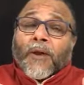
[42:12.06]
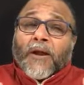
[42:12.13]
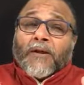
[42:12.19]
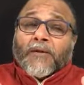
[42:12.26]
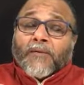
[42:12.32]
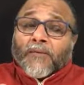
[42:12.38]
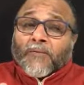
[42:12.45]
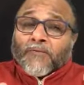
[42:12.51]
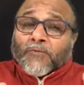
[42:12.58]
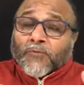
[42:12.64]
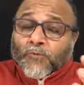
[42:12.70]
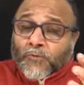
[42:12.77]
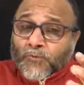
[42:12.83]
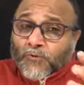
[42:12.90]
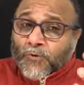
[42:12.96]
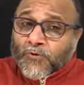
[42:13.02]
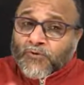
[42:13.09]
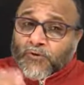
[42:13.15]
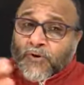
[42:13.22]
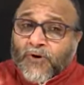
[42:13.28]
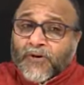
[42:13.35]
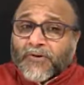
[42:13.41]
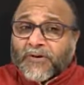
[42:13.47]
And through those
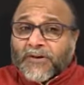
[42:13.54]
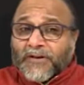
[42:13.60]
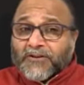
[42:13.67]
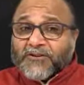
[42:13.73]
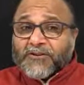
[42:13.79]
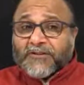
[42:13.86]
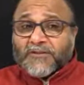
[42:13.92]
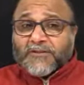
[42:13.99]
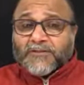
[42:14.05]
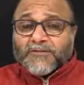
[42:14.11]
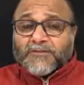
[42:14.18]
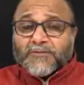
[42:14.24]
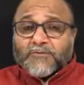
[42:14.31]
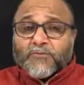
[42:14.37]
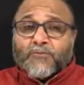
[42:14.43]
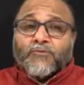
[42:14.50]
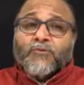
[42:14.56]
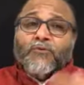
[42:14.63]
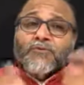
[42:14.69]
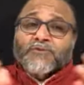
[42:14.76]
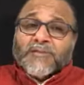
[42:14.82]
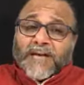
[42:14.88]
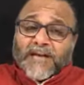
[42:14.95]
contradictions, through
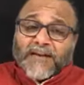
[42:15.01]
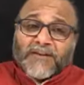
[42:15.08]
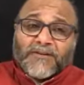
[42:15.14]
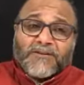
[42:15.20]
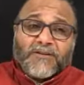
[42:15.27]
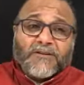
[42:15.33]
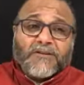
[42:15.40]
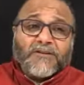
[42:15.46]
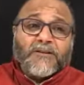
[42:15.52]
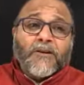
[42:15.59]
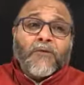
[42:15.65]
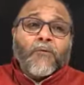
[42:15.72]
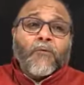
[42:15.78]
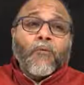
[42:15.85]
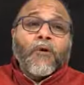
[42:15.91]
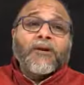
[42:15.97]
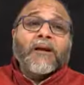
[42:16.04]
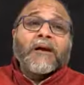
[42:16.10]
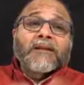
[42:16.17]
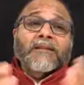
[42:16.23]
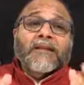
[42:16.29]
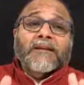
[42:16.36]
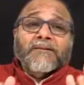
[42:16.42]
those directions, what
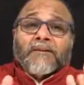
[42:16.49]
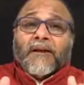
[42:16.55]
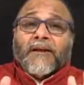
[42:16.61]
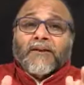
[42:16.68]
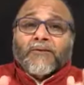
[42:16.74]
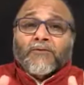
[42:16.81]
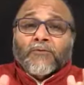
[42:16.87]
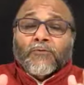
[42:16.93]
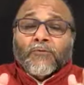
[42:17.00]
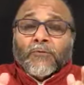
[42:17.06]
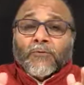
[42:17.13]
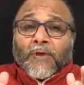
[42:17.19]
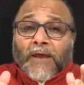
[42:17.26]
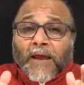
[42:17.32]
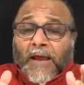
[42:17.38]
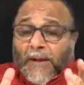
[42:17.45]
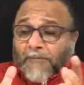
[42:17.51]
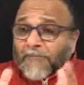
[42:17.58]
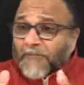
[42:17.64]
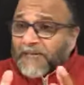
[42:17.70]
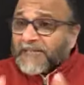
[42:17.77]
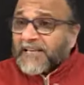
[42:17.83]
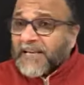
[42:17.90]
are they trying to
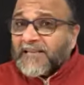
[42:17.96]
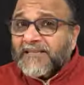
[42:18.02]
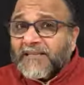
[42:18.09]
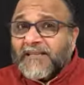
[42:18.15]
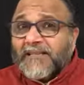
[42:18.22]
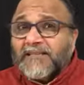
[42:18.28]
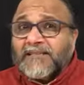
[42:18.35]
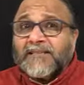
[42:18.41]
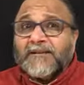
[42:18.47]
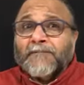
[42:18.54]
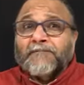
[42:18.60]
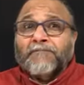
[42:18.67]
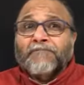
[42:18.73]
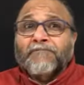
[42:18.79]
emphasize is